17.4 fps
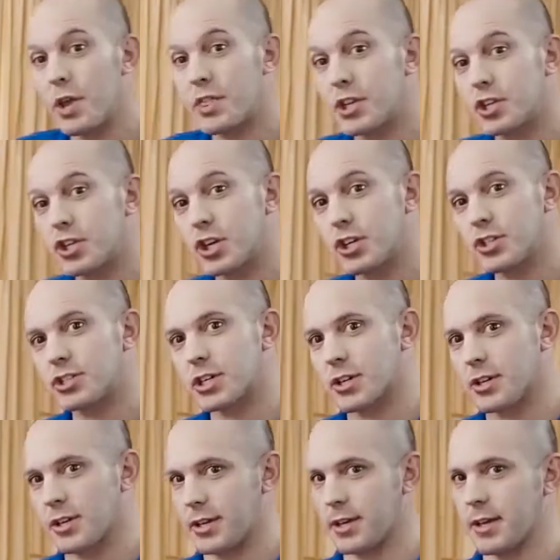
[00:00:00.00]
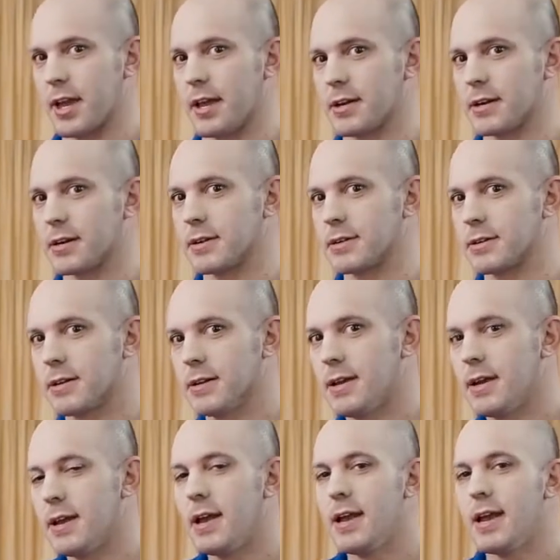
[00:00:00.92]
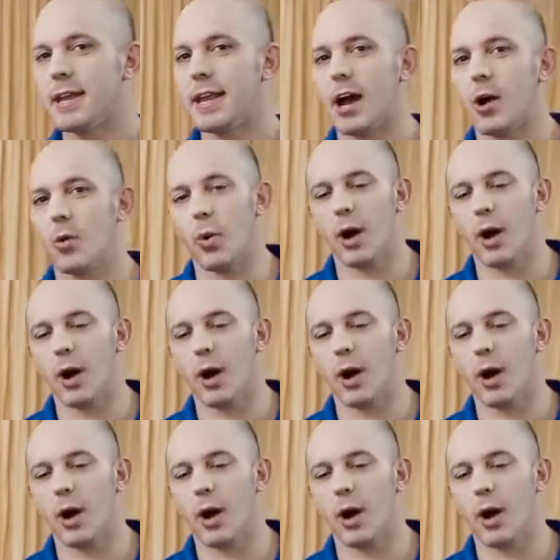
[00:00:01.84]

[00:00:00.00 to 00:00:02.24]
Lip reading: with the turn signal indicator. Now,